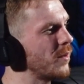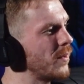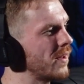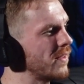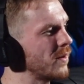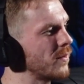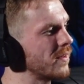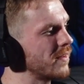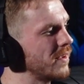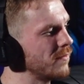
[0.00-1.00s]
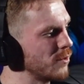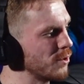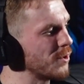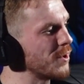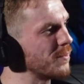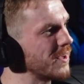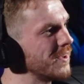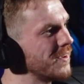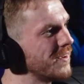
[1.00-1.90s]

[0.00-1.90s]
But I think with Guy, were you looking up Guy?